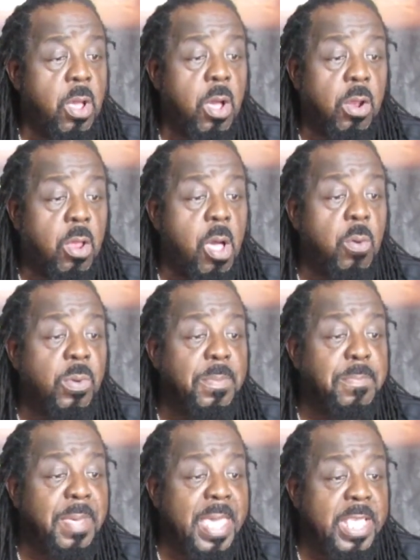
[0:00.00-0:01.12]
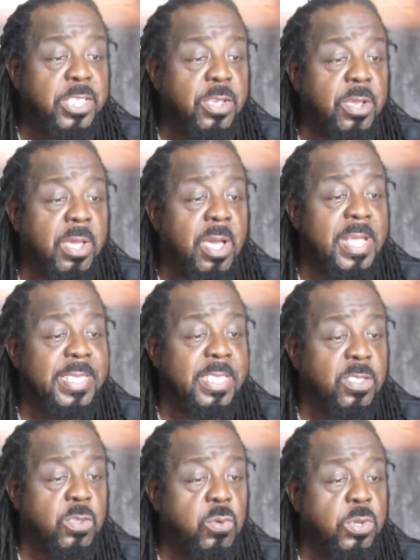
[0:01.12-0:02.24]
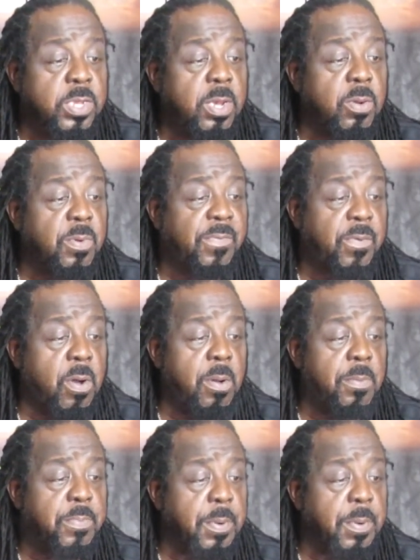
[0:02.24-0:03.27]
along with major constitutional reform